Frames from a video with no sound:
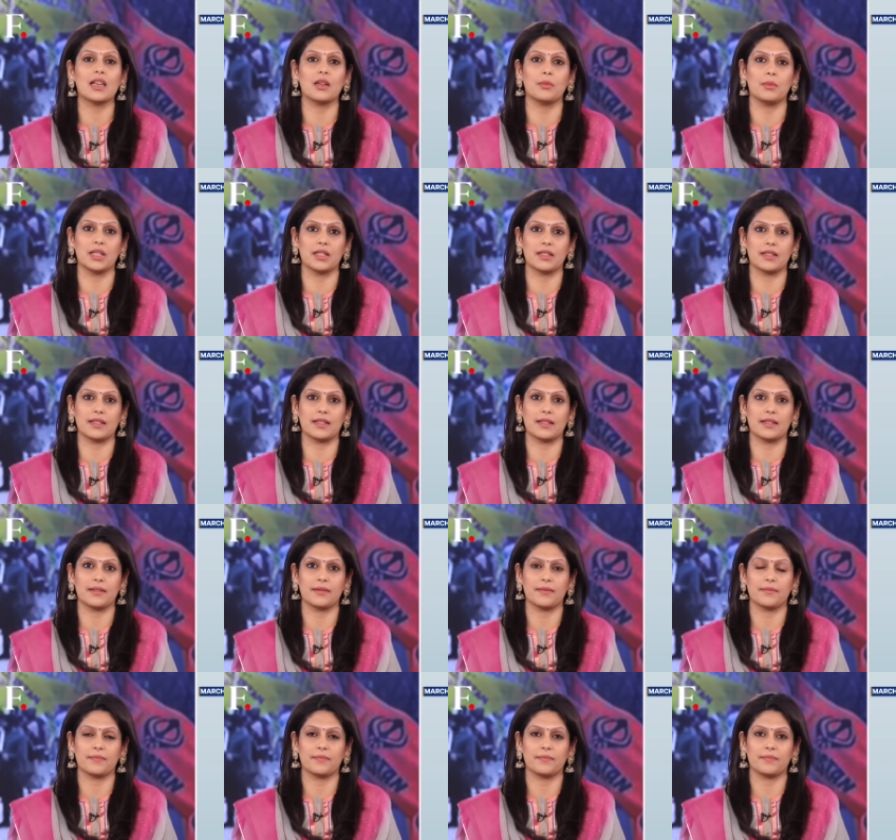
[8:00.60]
elements,
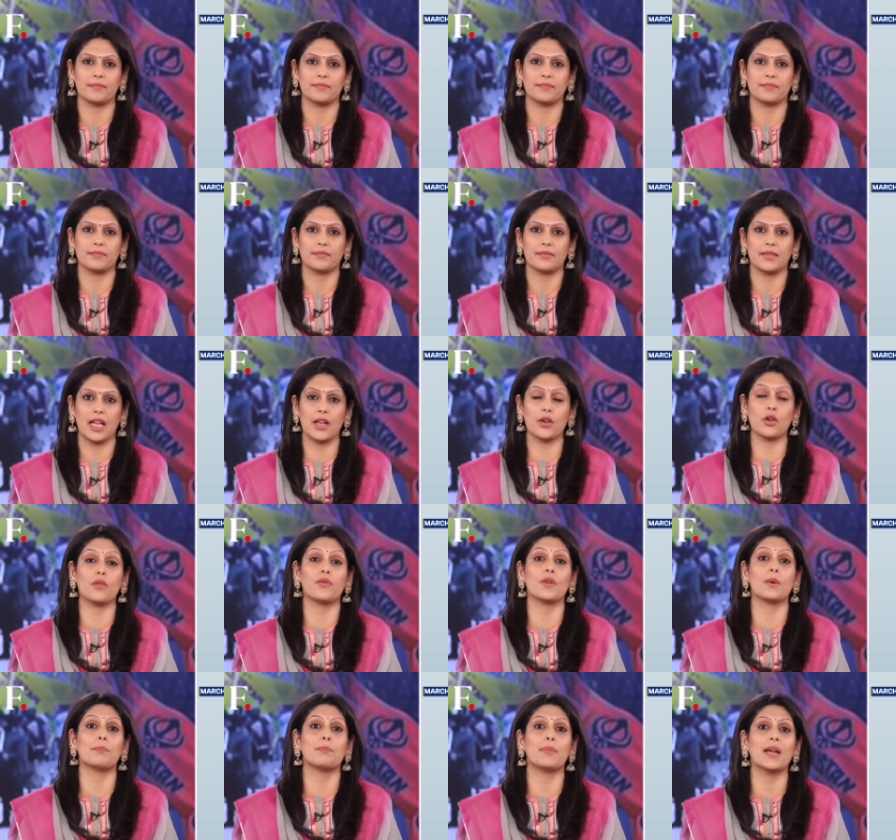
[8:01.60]
and
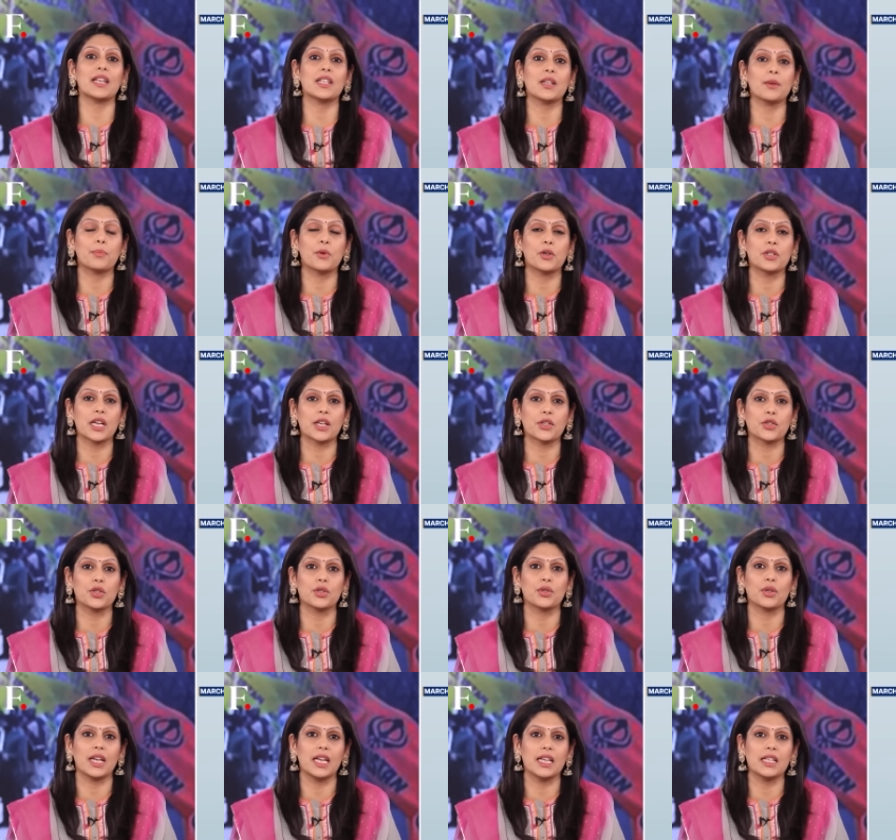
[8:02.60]
offer better protection
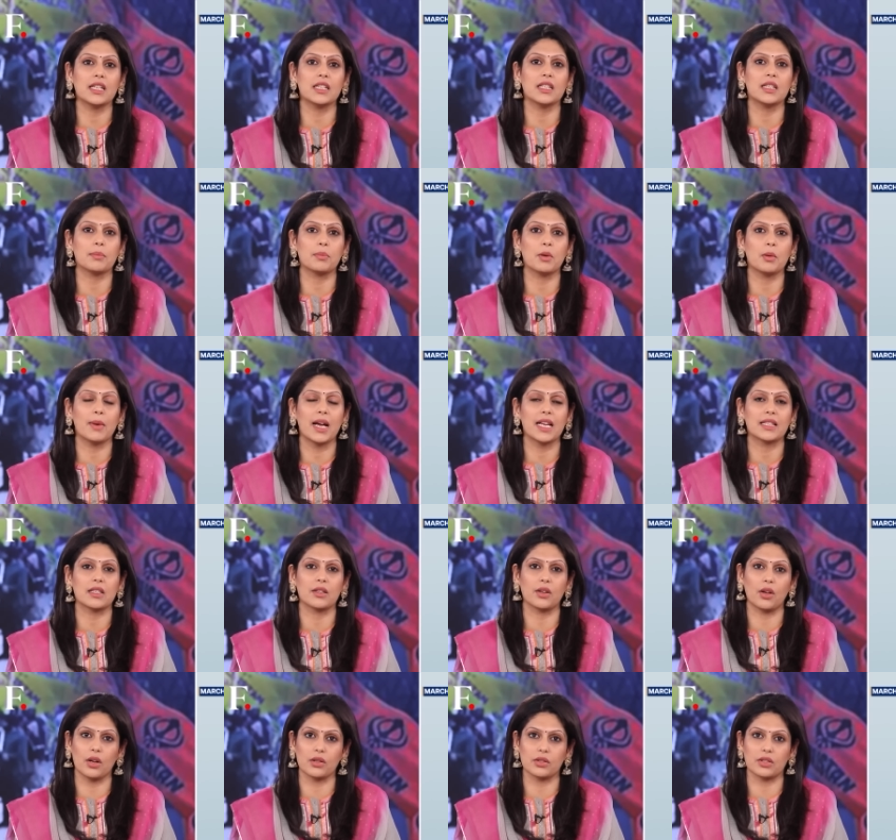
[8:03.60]
to Indian diplomats
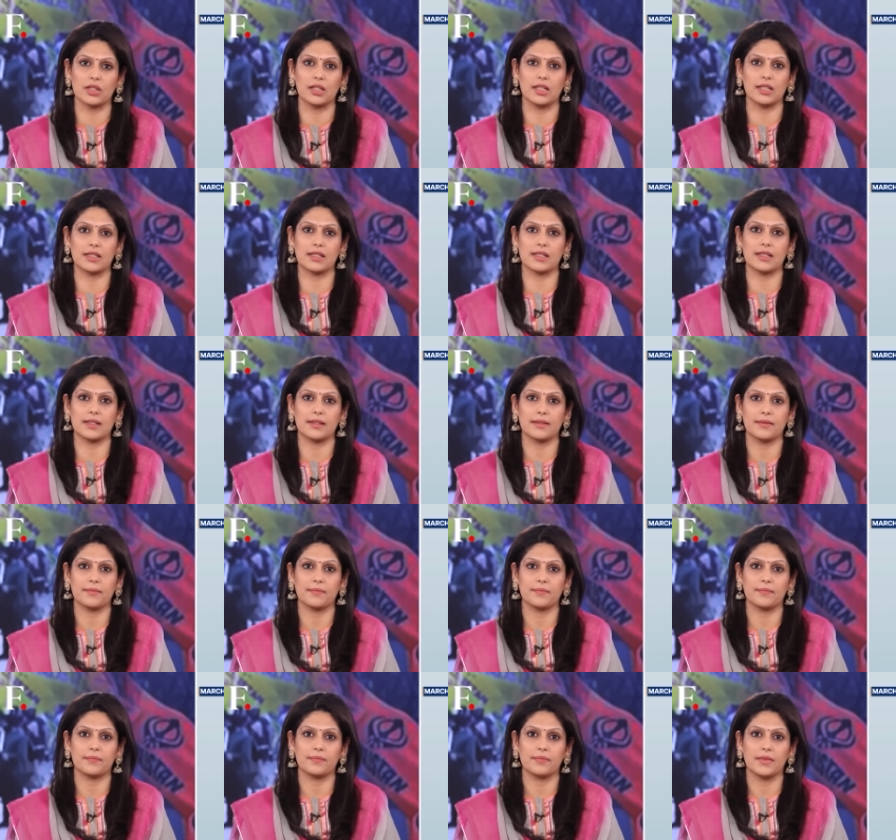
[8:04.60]
and consulates.
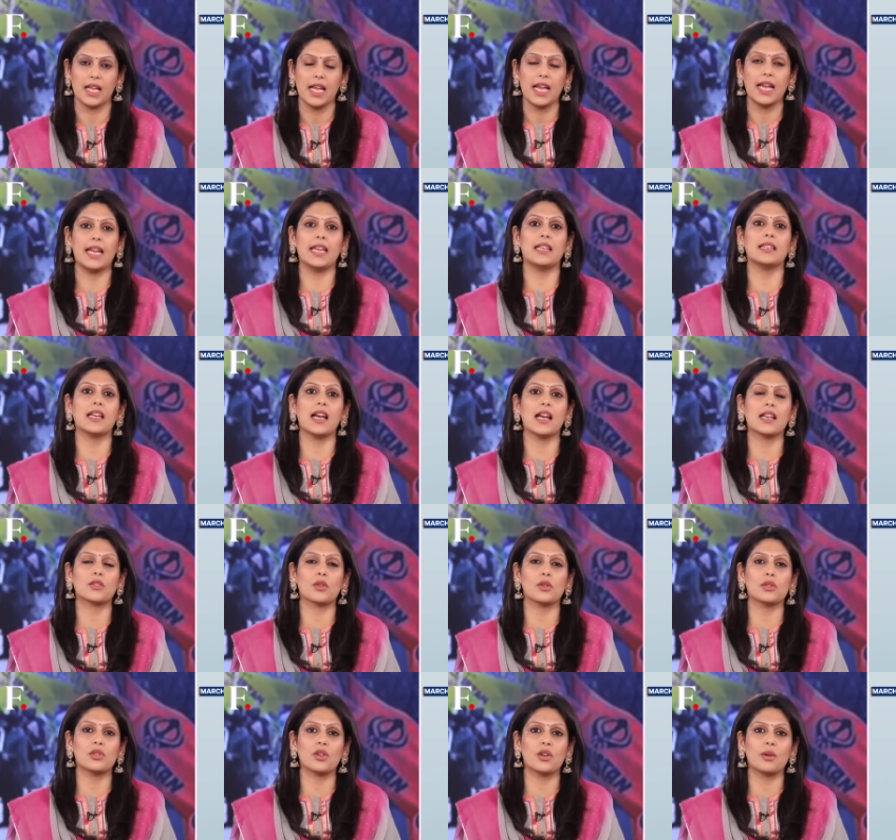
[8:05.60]
India has
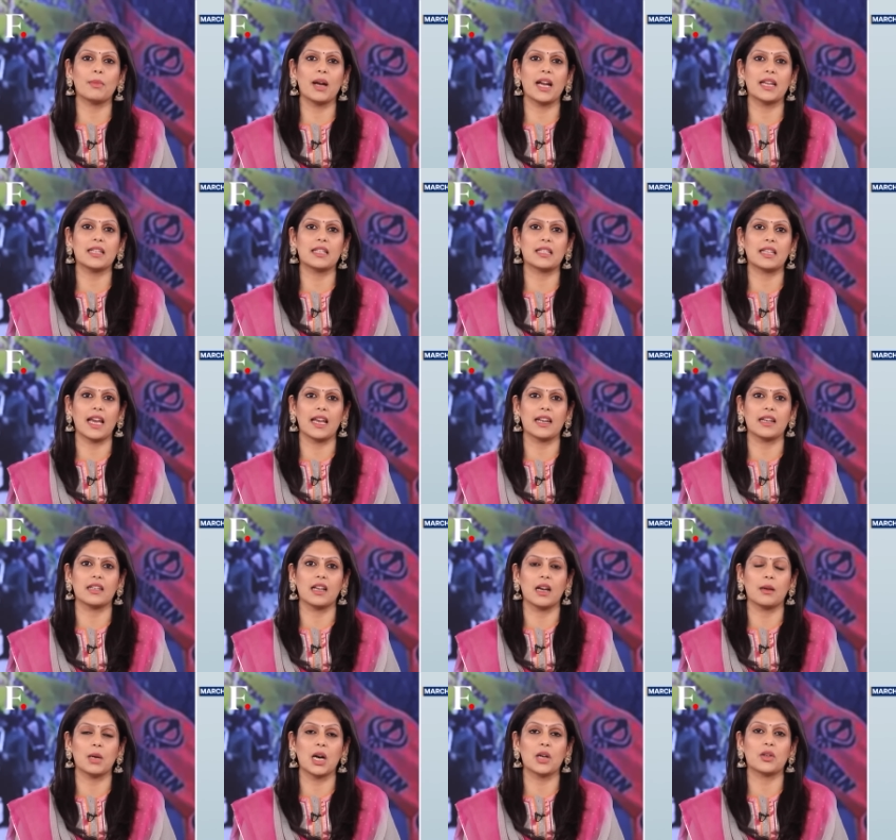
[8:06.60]
also reminded
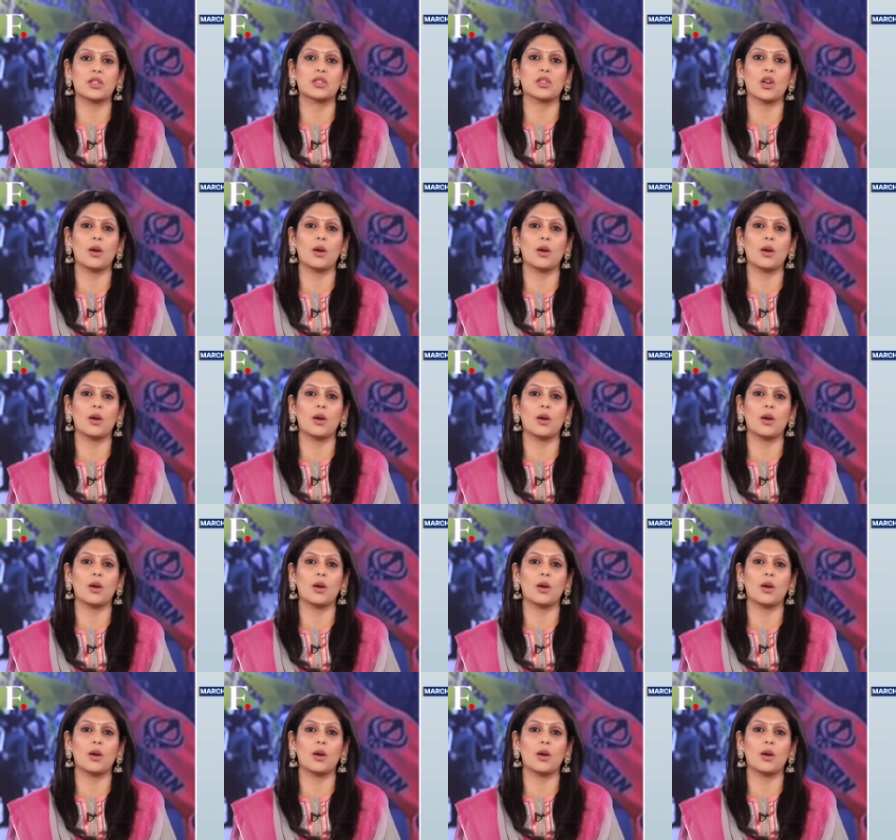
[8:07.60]
Canada about its